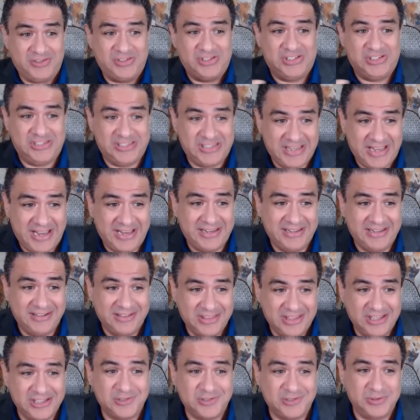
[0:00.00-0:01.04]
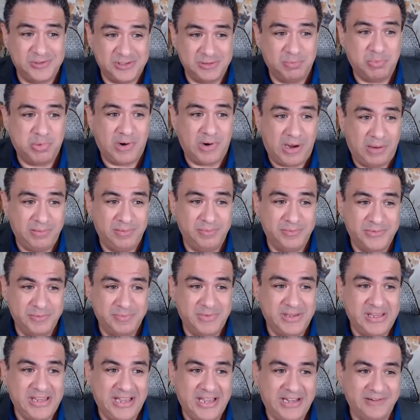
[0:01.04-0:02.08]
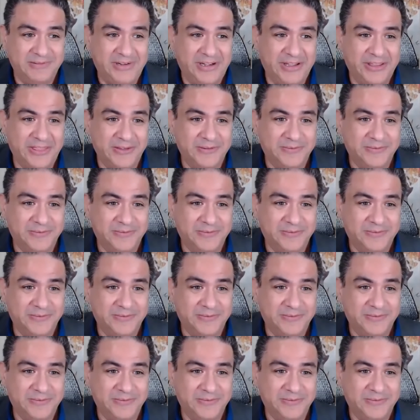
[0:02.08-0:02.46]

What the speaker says: said this was a problem to begin with.